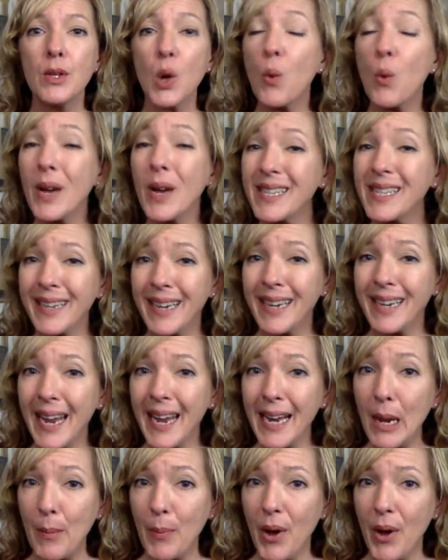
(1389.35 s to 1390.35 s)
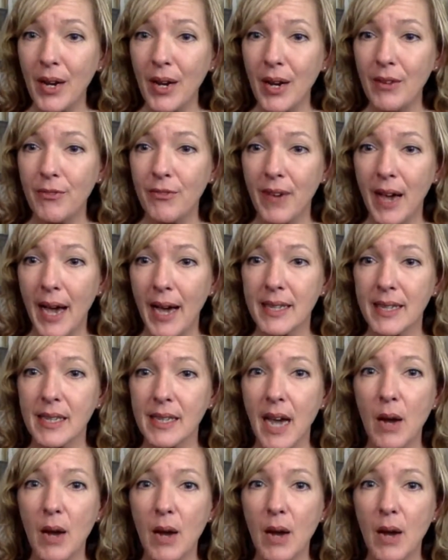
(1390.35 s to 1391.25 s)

So I wasn't gaining body fat.